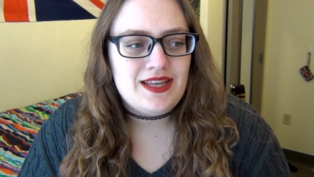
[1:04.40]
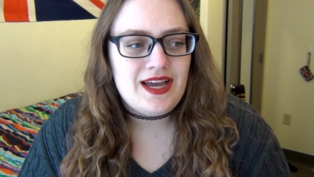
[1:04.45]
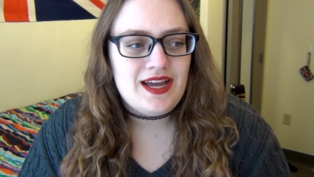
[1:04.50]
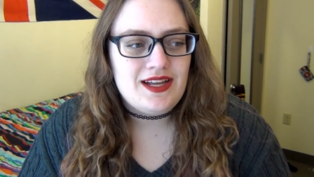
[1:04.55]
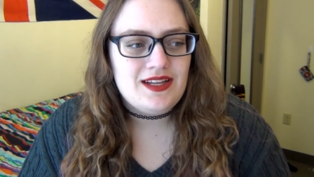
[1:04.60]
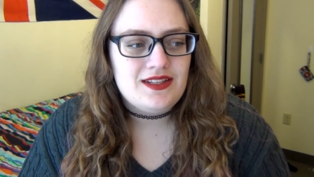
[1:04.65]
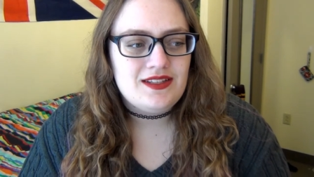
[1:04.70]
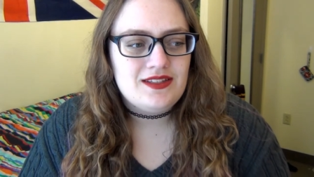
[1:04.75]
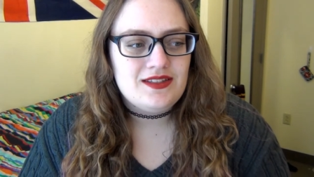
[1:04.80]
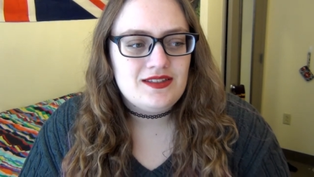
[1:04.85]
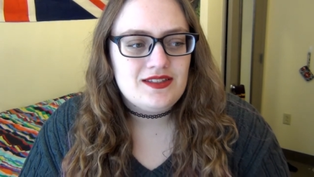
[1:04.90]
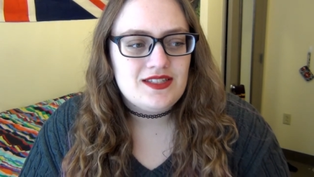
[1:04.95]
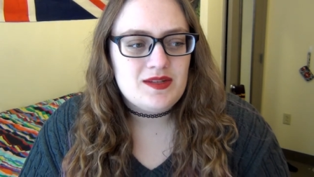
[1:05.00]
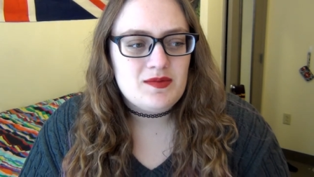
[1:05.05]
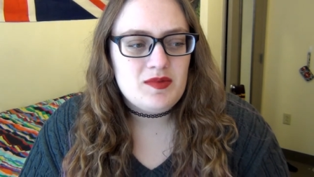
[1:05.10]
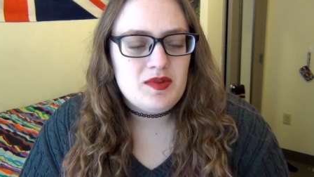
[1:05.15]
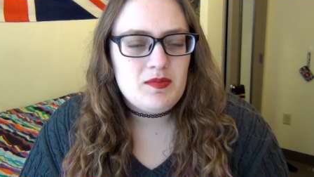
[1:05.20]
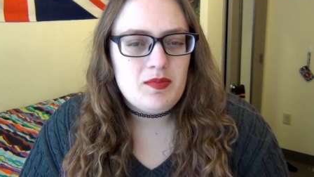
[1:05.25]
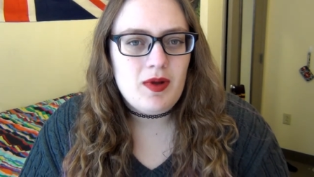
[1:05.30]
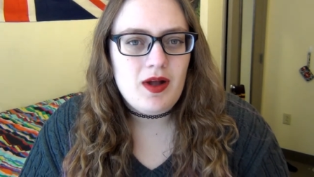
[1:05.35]
that some
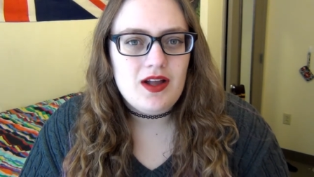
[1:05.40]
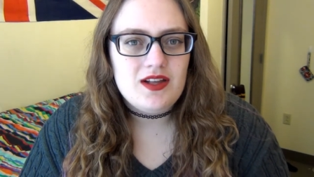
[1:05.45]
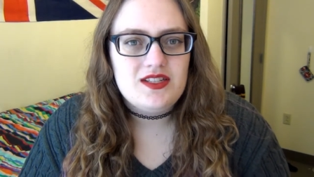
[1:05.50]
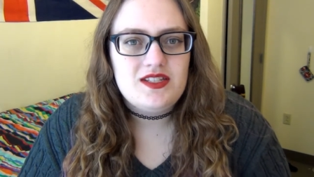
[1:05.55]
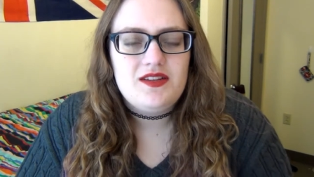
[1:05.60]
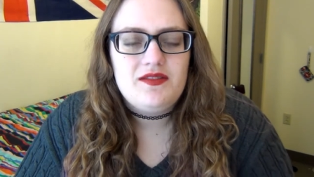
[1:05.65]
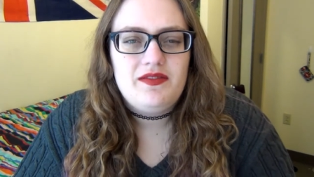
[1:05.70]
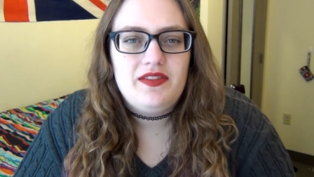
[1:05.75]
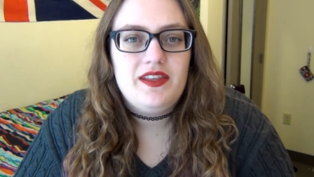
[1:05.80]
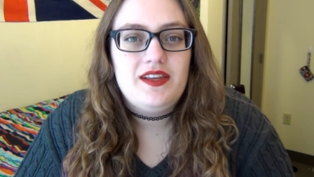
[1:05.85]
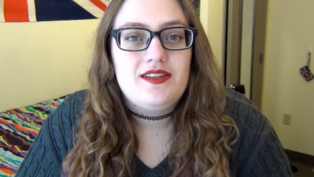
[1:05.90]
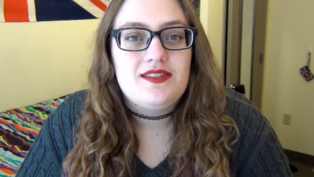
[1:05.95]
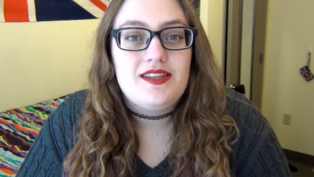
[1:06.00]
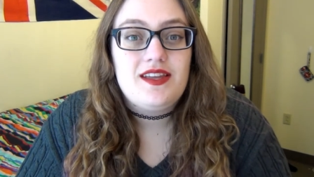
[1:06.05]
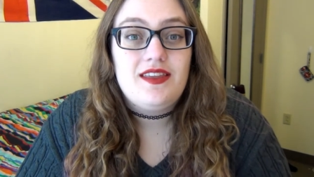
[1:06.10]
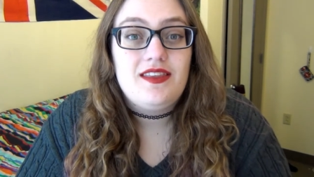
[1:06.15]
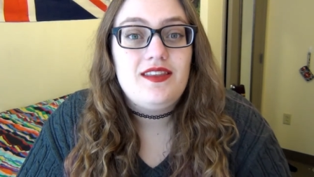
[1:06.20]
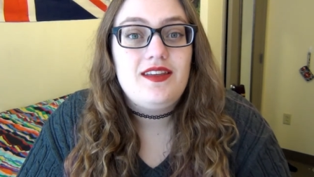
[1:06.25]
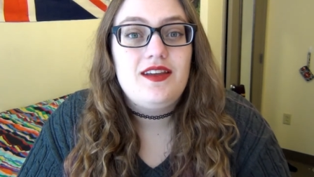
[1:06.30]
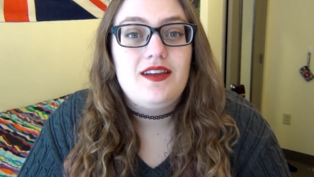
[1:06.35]
of the positive things
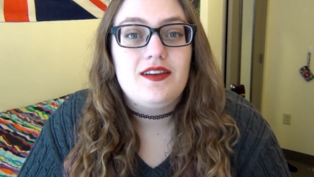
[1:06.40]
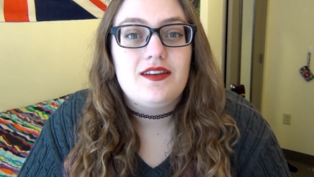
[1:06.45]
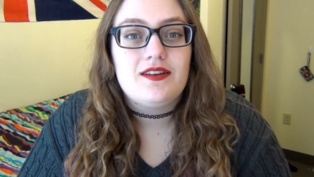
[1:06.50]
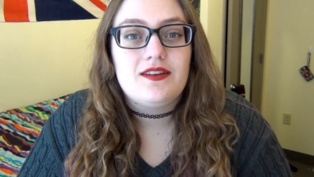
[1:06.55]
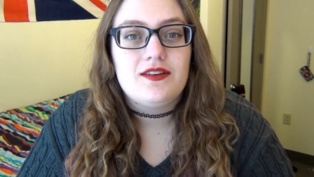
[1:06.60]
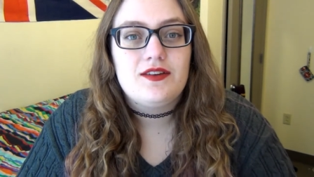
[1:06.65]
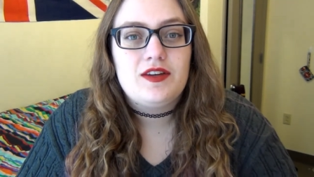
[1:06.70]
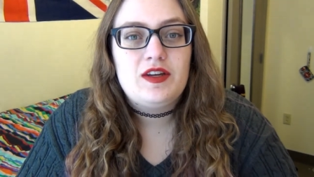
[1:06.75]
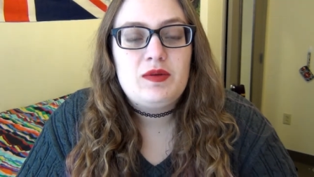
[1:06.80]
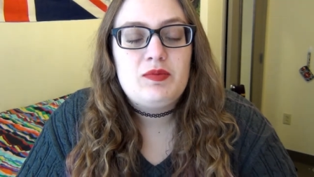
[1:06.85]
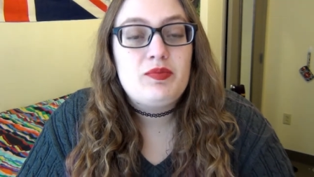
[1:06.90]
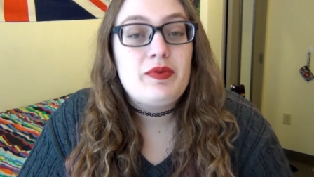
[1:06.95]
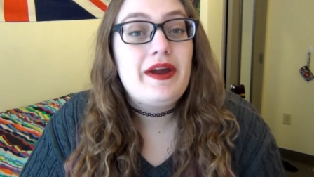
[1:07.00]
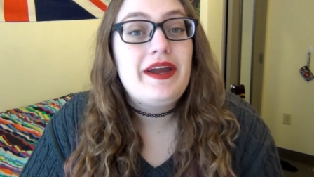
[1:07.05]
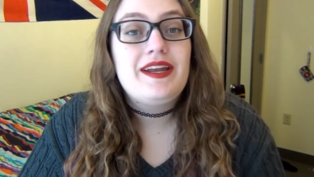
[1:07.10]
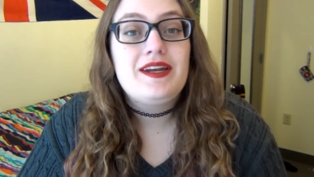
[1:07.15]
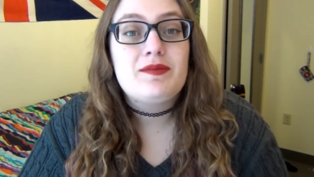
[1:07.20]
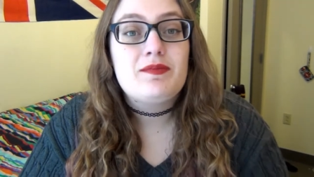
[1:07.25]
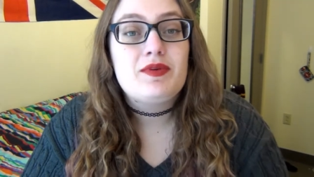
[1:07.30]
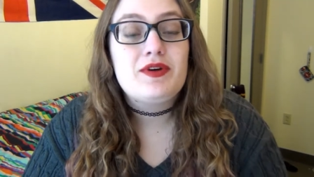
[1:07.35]
they think could
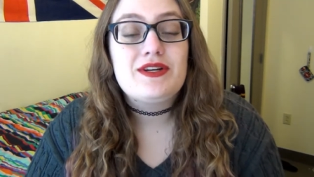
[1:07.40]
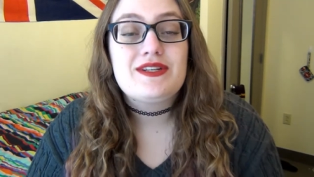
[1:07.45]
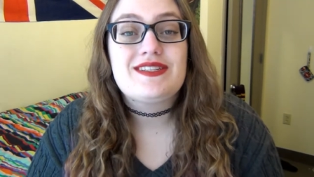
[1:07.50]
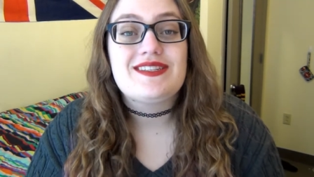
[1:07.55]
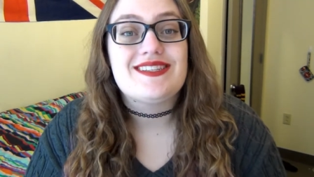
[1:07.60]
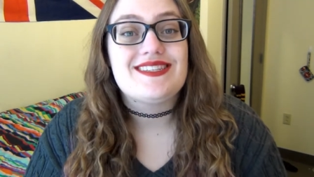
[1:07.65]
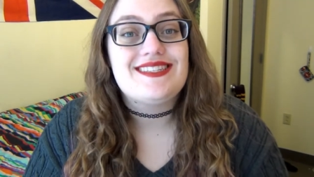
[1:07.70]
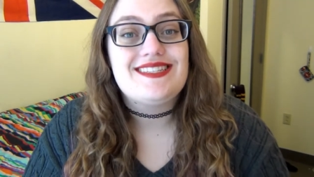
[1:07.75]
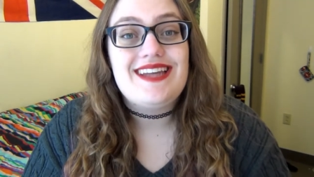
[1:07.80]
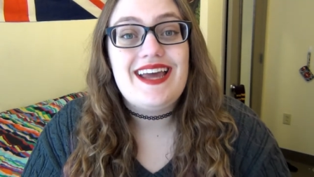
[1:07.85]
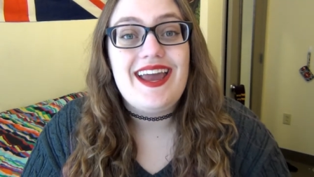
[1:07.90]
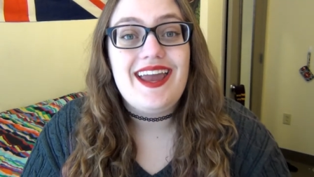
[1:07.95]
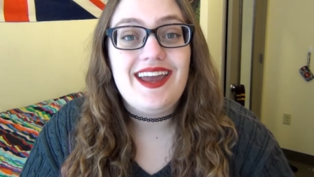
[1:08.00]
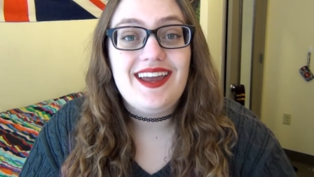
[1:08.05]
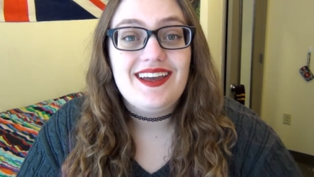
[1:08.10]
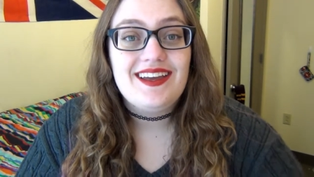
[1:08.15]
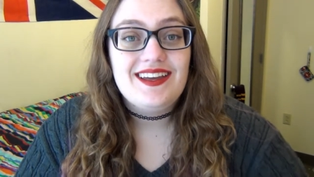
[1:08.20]
brighten a person's day.